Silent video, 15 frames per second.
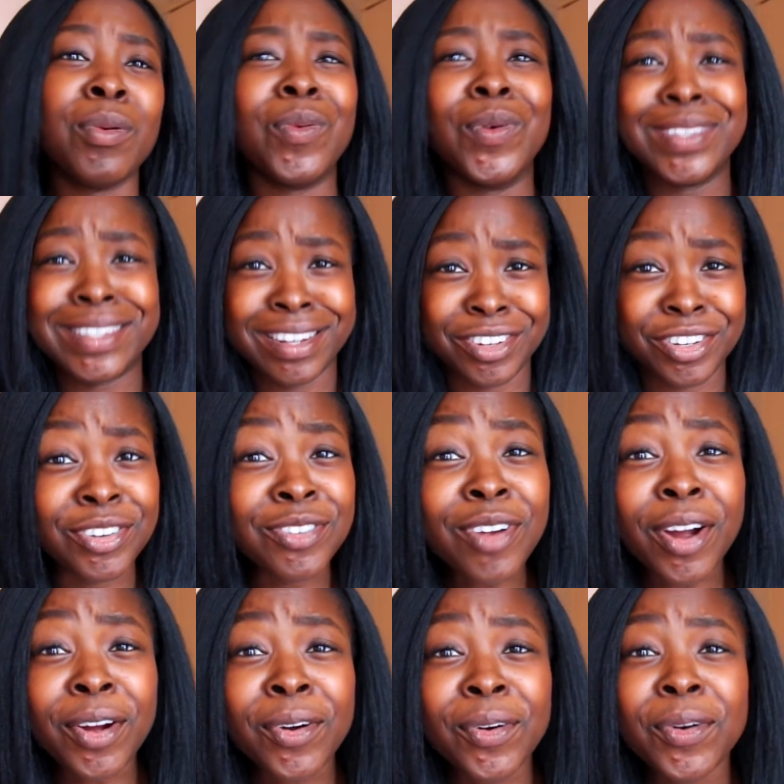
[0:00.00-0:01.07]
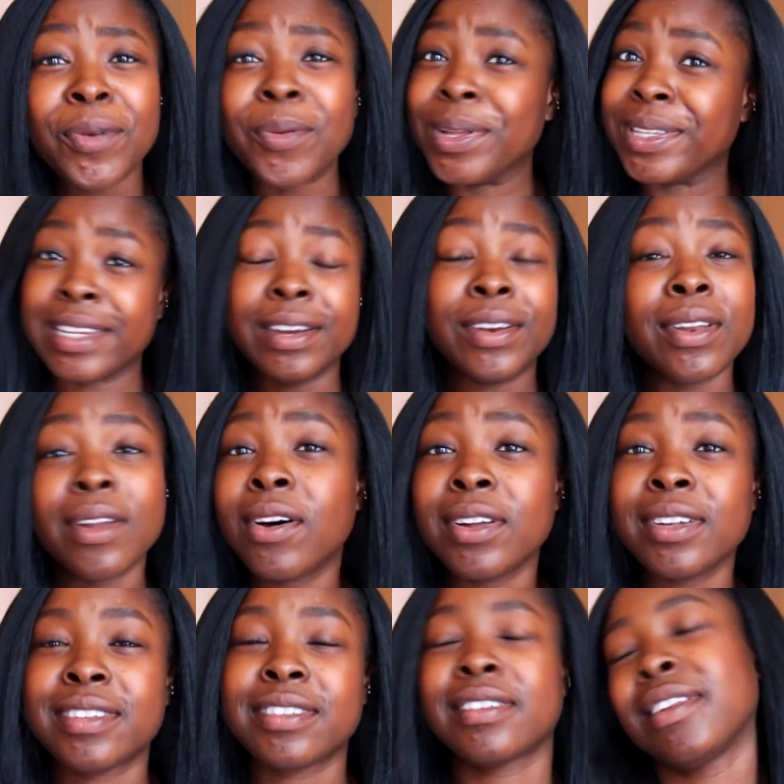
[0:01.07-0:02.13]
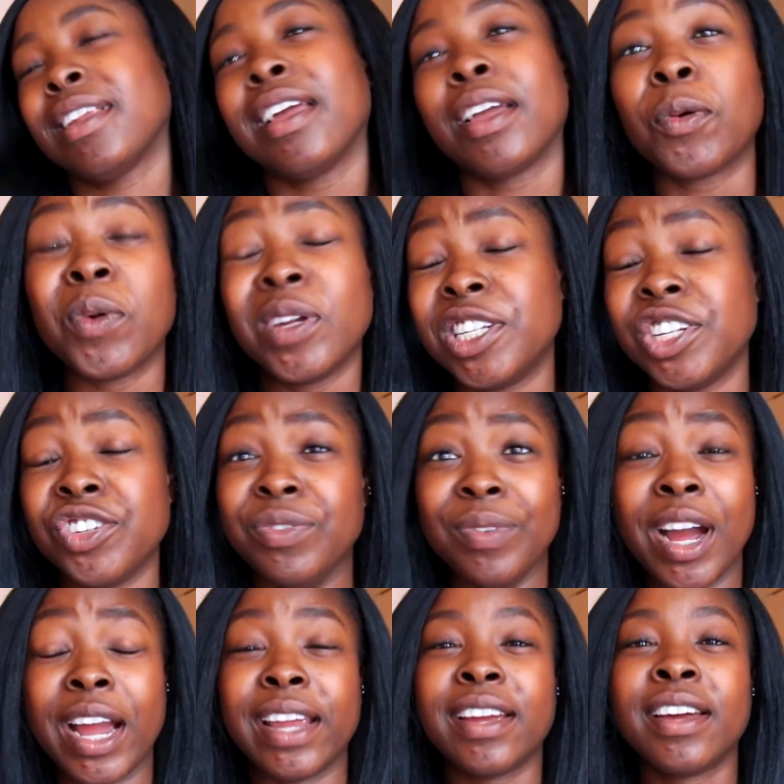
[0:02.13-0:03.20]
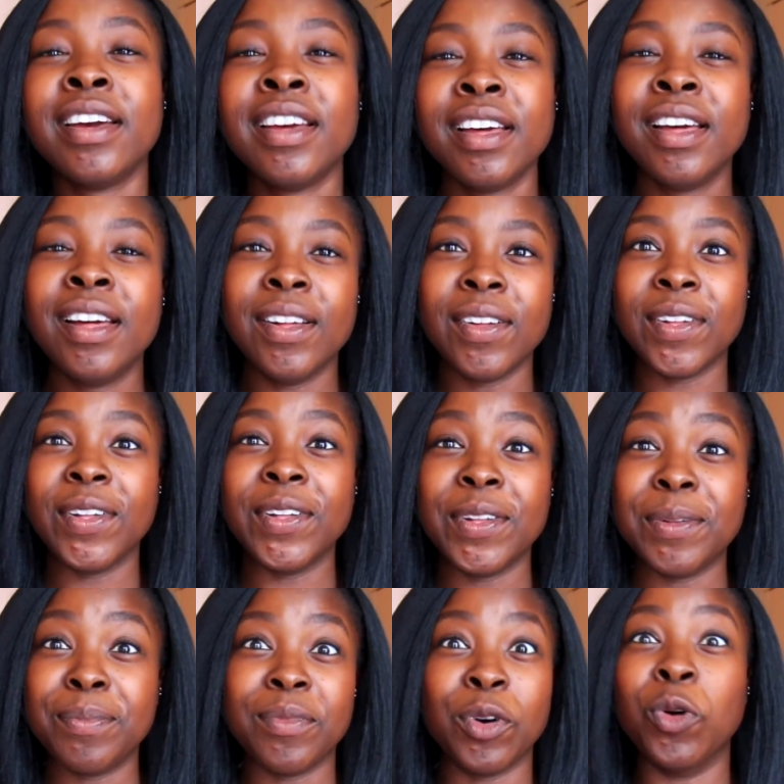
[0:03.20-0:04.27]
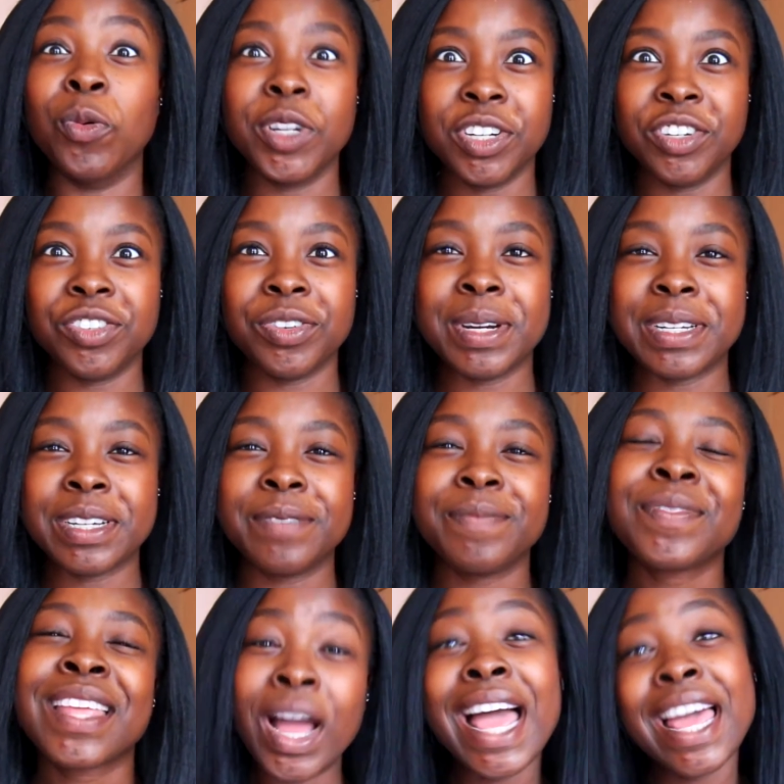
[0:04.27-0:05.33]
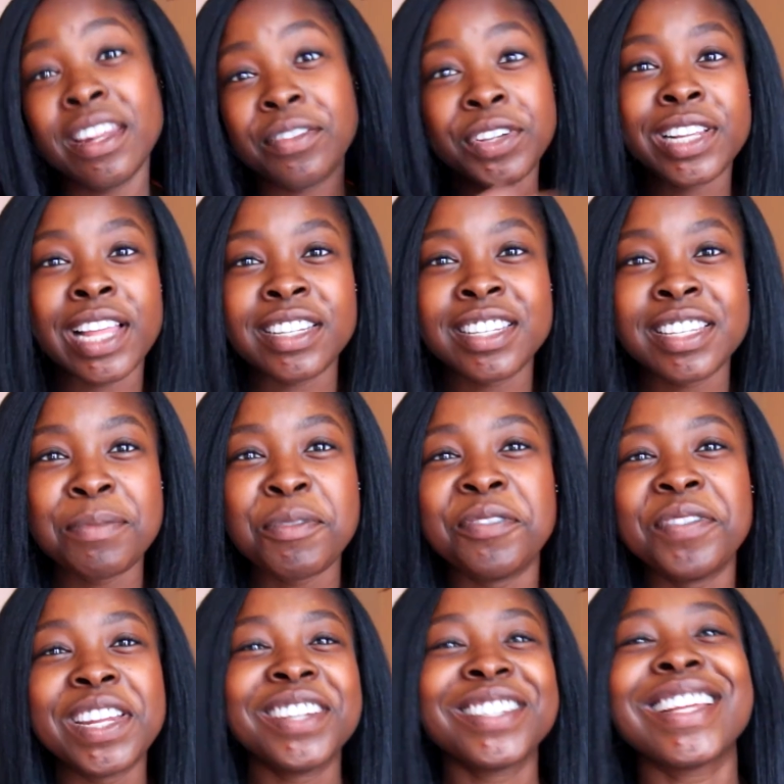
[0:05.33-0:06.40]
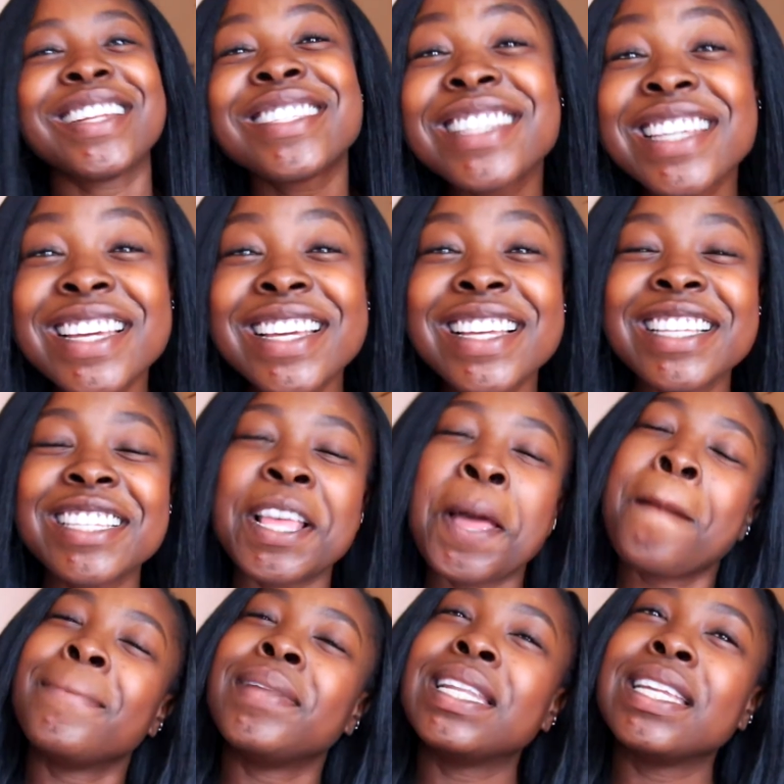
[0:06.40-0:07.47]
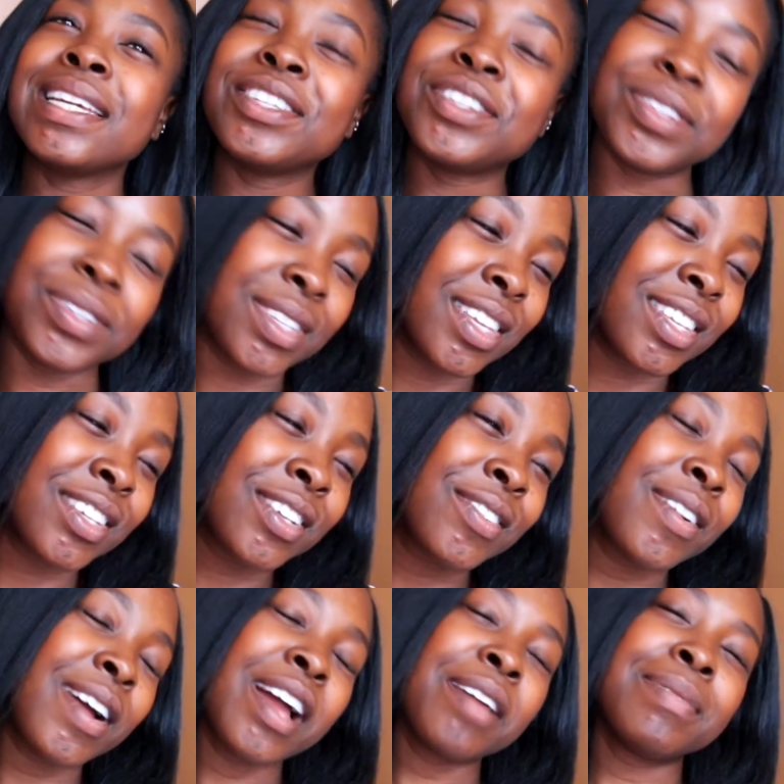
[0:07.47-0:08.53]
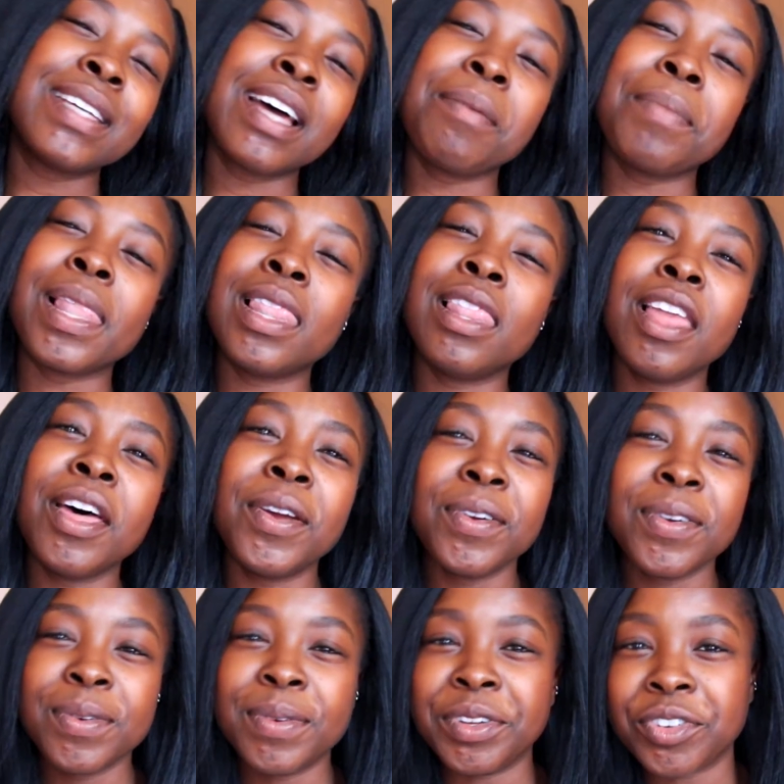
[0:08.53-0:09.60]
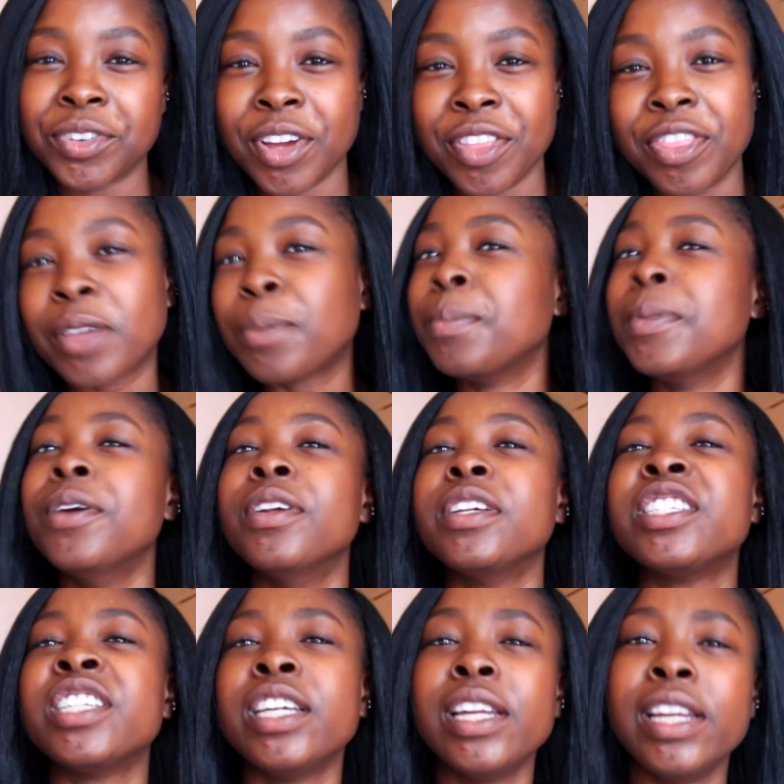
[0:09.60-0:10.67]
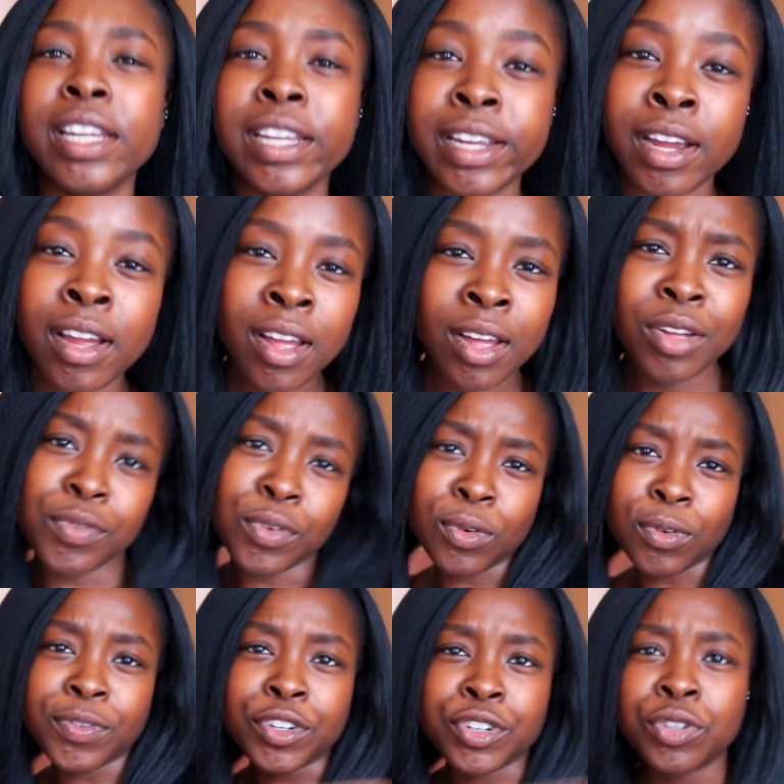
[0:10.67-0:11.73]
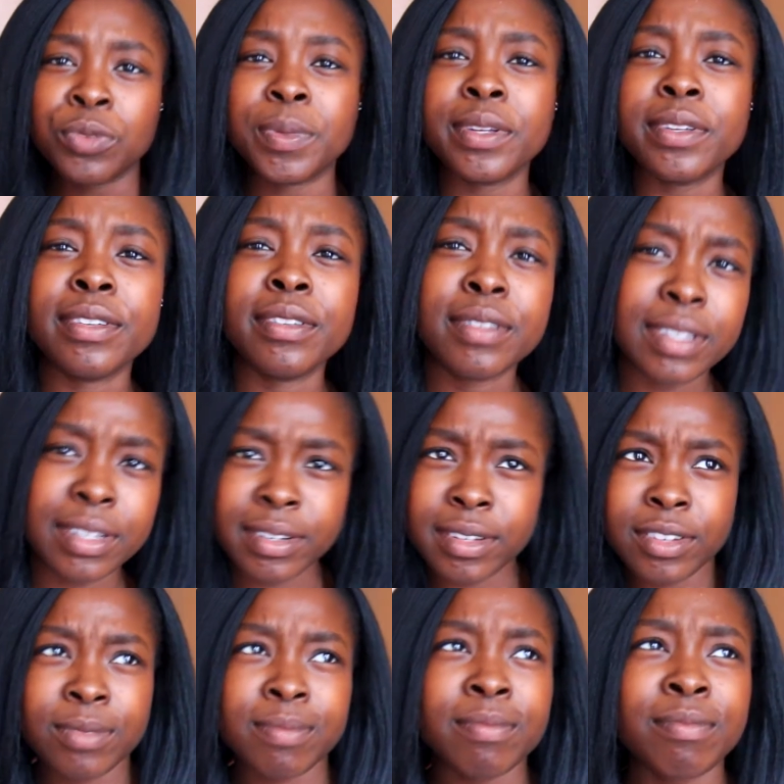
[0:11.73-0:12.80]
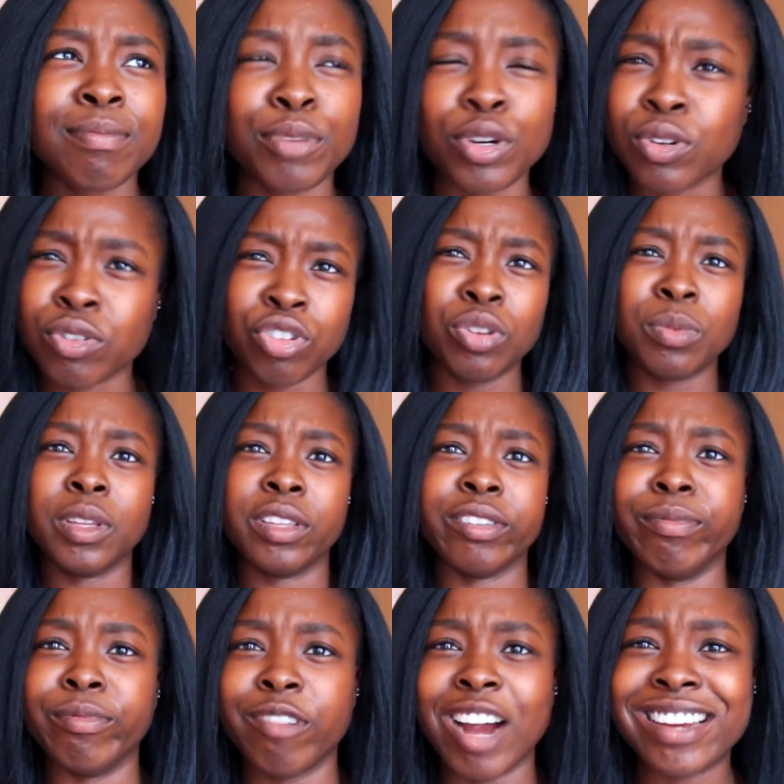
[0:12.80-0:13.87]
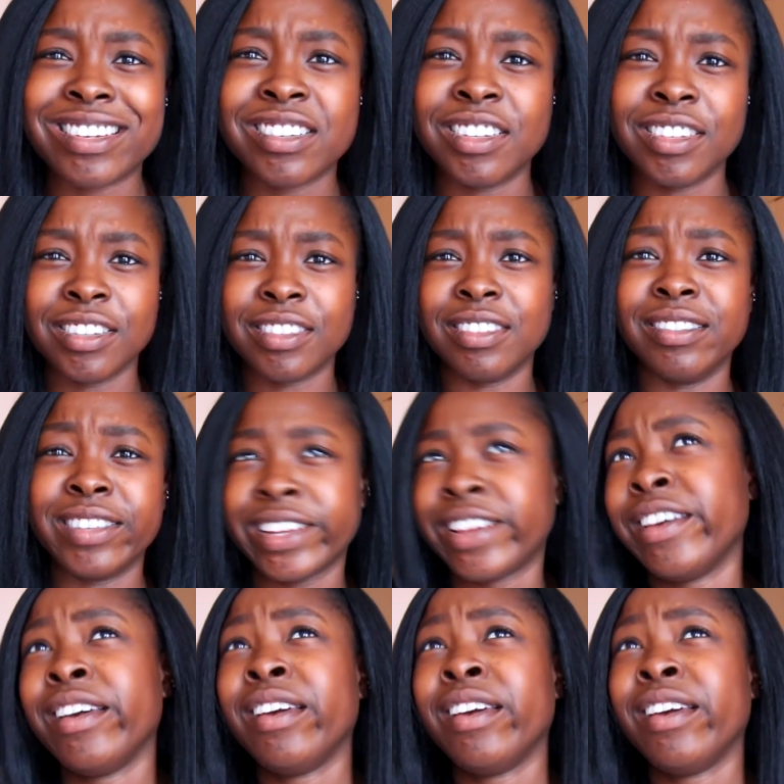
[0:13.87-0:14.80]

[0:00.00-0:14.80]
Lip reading: Was it a struggle? Was it not? Like, what did you write? Or what did you edit? And if you'd like to see more videos like this, please do subscribe down below and join the community of authortubers and booktubers and writers and